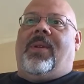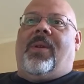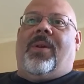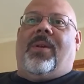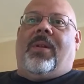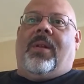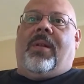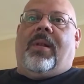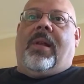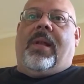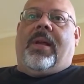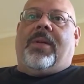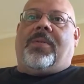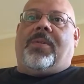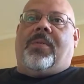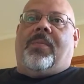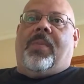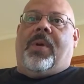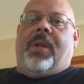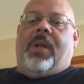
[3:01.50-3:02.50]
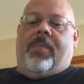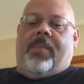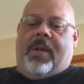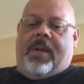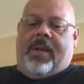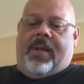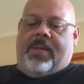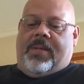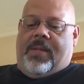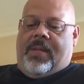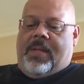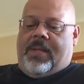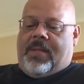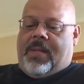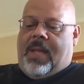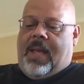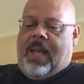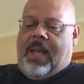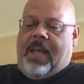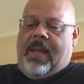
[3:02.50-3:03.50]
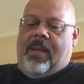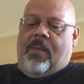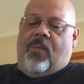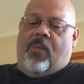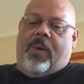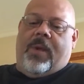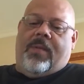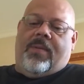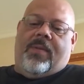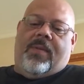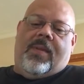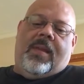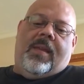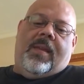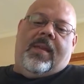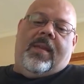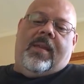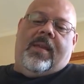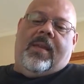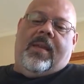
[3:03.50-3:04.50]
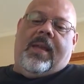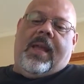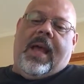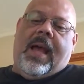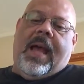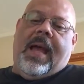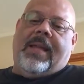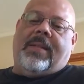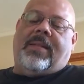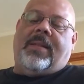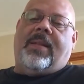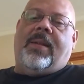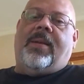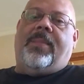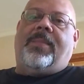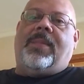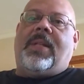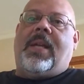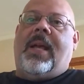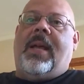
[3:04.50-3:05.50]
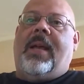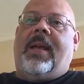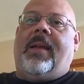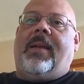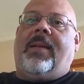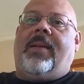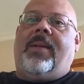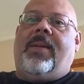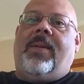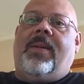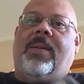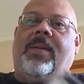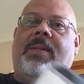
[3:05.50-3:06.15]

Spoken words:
a little extra money because this came with the iSub tank.